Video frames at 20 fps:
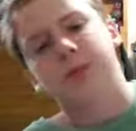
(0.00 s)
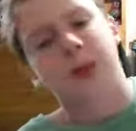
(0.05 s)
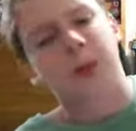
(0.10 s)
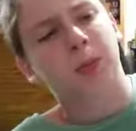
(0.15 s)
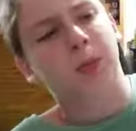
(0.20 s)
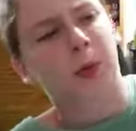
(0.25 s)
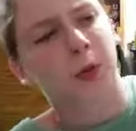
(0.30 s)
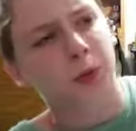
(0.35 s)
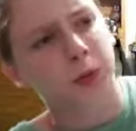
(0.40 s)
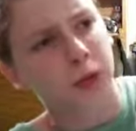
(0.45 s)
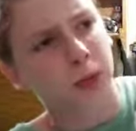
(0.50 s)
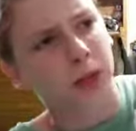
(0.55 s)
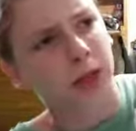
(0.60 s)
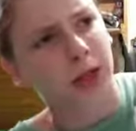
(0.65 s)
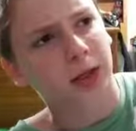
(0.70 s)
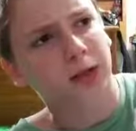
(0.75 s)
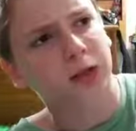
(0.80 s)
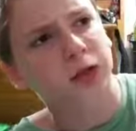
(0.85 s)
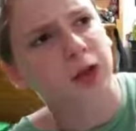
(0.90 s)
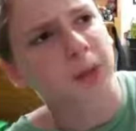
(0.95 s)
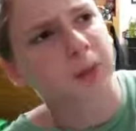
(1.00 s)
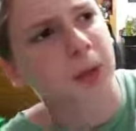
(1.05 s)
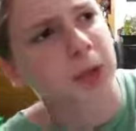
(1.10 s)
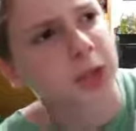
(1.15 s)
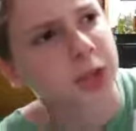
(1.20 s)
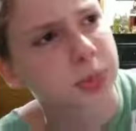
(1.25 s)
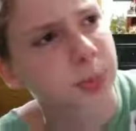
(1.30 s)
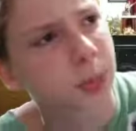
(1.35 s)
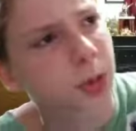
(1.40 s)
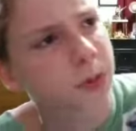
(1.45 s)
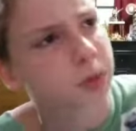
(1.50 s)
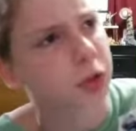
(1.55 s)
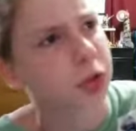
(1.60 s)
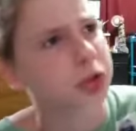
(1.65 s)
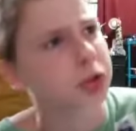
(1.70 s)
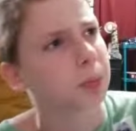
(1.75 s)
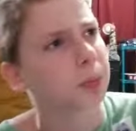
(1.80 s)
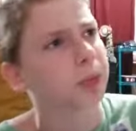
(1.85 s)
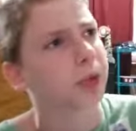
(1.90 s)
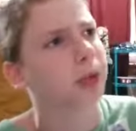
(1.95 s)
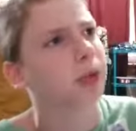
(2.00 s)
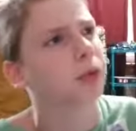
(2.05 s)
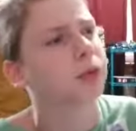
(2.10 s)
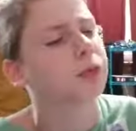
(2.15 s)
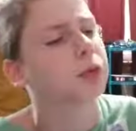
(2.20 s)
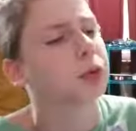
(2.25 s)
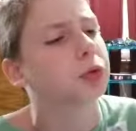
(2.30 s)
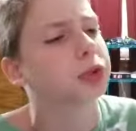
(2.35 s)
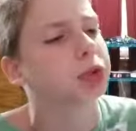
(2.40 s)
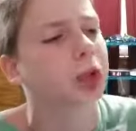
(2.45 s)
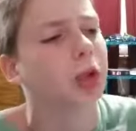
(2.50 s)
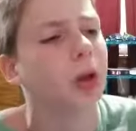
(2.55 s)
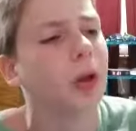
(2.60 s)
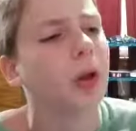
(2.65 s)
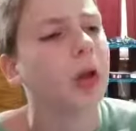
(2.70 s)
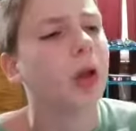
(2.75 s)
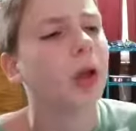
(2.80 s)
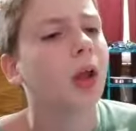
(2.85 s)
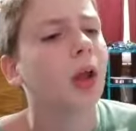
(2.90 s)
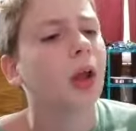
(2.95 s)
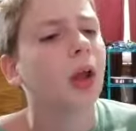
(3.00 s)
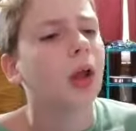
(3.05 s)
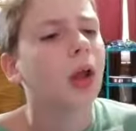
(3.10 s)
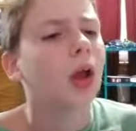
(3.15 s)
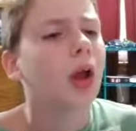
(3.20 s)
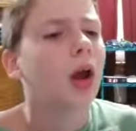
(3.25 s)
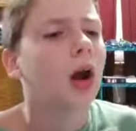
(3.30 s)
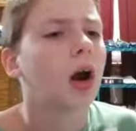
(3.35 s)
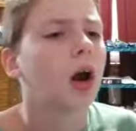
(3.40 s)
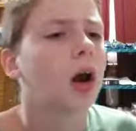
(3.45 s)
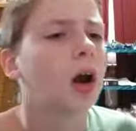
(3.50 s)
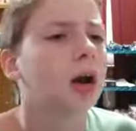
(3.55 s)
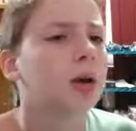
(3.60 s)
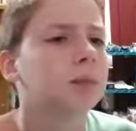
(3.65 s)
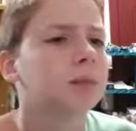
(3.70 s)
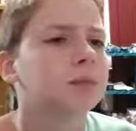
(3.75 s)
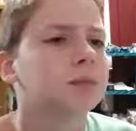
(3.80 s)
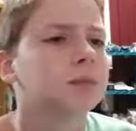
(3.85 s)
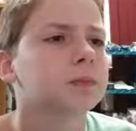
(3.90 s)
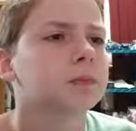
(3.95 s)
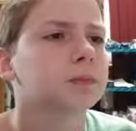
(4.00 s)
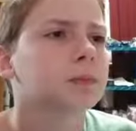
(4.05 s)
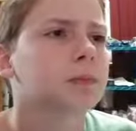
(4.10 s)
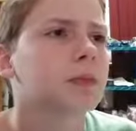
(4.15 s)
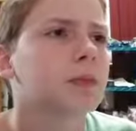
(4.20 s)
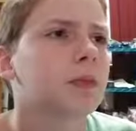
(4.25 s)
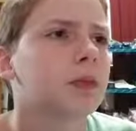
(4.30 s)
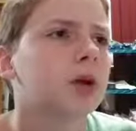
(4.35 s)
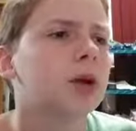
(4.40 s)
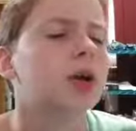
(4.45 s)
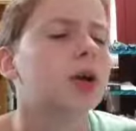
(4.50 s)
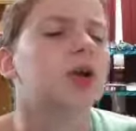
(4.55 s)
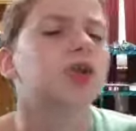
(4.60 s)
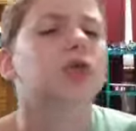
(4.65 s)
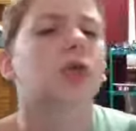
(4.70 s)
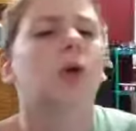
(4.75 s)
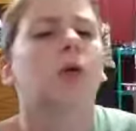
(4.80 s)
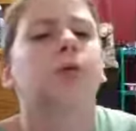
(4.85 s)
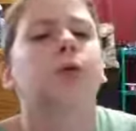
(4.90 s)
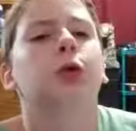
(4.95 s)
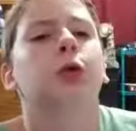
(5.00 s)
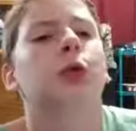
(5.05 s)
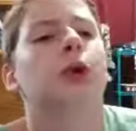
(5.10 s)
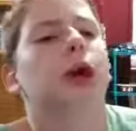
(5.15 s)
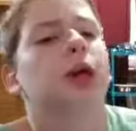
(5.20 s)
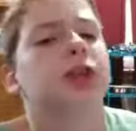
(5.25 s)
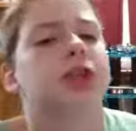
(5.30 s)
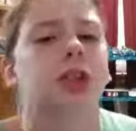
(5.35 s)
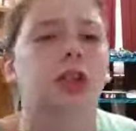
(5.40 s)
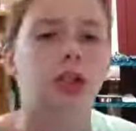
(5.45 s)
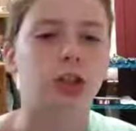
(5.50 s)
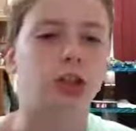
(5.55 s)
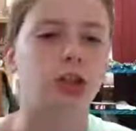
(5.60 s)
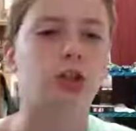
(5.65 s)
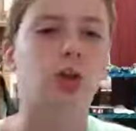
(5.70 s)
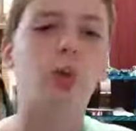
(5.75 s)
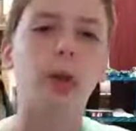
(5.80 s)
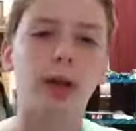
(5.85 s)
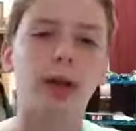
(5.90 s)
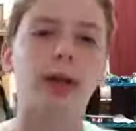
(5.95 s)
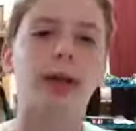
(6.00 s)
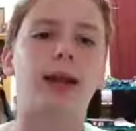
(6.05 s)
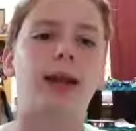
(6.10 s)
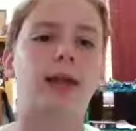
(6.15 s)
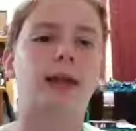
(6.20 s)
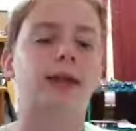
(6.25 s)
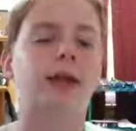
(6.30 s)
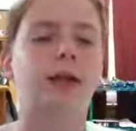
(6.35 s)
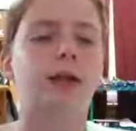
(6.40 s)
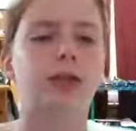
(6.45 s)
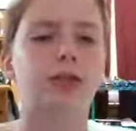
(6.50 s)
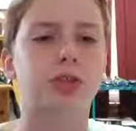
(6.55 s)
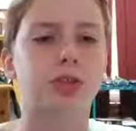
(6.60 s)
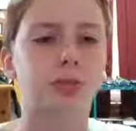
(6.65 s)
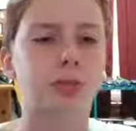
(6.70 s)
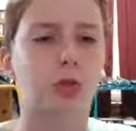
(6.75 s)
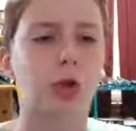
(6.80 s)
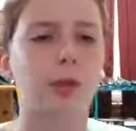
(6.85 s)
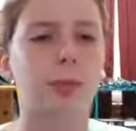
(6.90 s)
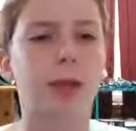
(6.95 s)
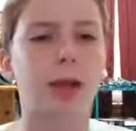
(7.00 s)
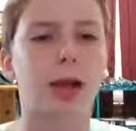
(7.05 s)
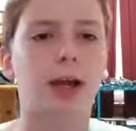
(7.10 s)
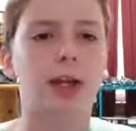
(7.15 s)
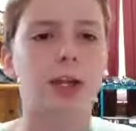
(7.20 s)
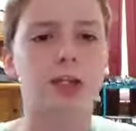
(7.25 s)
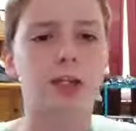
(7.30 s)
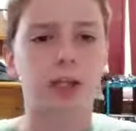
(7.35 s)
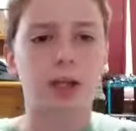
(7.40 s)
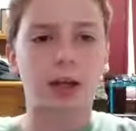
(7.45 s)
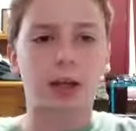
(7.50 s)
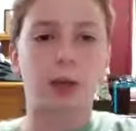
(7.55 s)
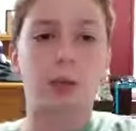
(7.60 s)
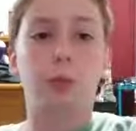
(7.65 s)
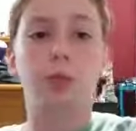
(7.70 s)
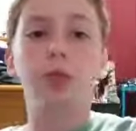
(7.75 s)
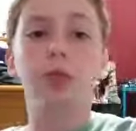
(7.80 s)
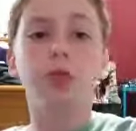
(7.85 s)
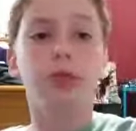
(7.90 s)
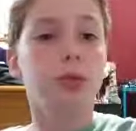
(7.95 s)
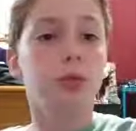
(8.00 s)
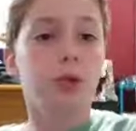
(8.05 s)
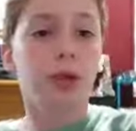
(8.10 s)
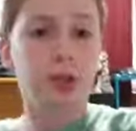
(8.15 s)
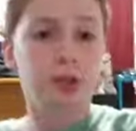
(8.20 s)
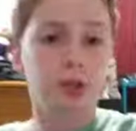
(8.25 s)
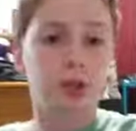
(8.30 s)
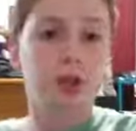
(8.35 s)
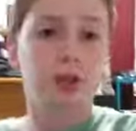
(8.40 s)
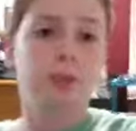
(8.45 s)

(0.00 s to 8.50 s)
Maybe I'll do like Tenpines Bluff or something in the future. Um, so hopefully you guys enjoyed and like and subscribe guys and I will see you next